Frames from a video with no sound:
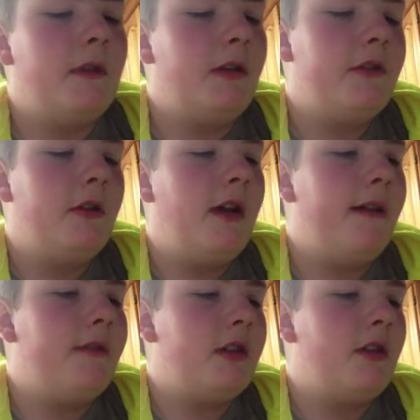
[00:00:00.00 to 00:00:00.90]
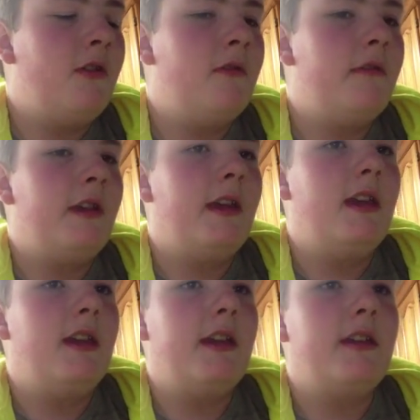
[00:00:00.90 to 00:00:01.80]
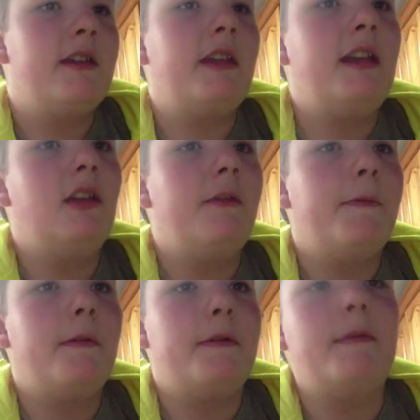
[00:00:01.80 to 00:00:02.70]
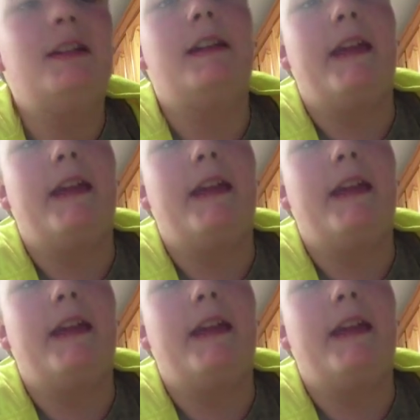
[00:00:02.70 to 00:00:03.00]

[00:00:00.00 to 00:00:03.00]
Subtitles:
but also having his own standalone film in the middle of